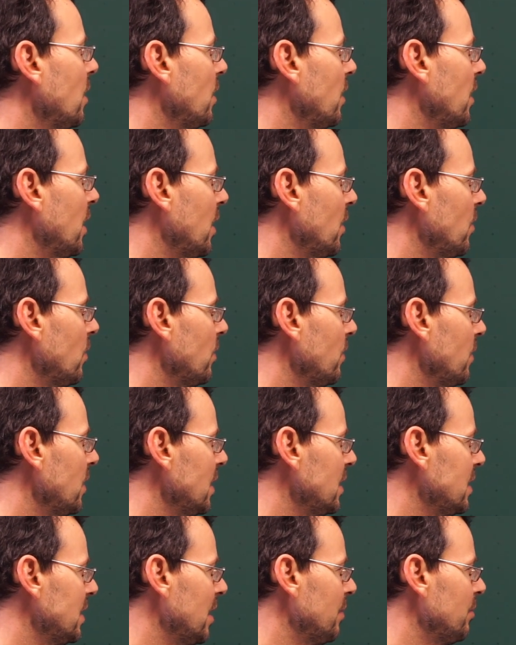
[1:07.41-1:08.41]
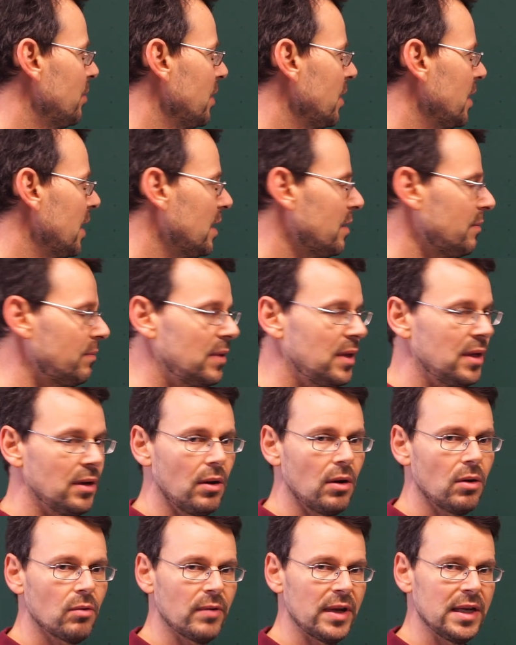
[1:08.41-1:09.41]
Now, the example that we
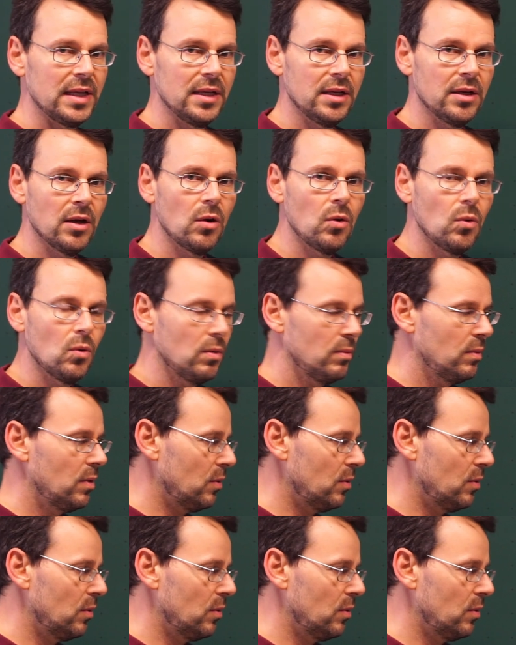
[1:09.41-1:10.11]
already know,